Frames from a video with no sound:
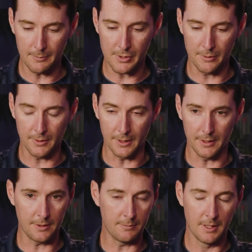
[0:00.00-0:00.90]
Absolutely.
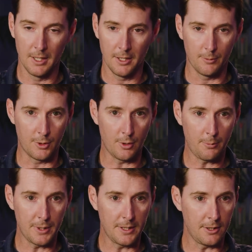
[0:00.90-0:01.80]
And then when you're
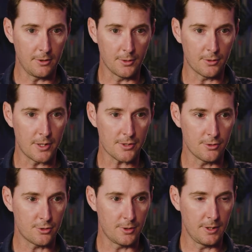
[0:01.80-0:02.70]
up in the air on the cross
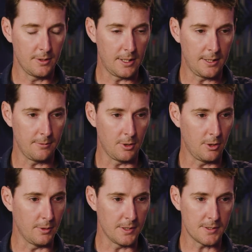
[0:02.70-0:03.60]
country, I
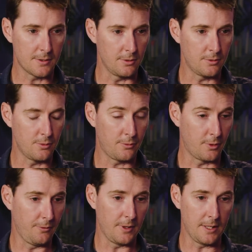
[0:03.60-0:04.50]
always go to
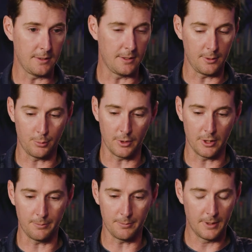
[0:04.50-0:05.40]
ForeFlight and then I pull up